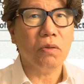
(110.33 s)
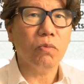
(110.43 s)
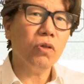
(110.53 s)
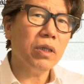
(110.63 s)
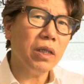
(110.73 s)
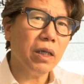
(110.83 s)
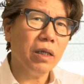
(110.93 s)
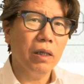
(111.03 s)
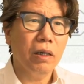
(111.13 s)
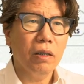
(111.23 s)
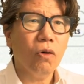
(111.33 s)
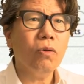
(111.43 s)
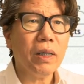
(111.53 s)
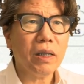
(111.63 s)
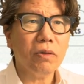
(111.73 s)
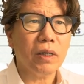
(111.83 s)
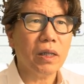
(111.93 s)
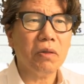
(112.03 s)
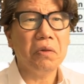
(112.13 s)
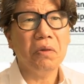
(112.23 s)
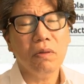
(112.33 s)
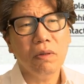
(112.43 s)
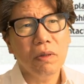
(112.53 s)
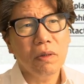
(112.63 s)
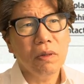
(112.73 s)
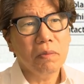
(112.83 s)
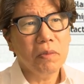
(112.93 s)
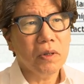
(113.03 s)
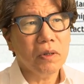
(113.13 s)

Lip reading: Of course, malocclusion patients may develop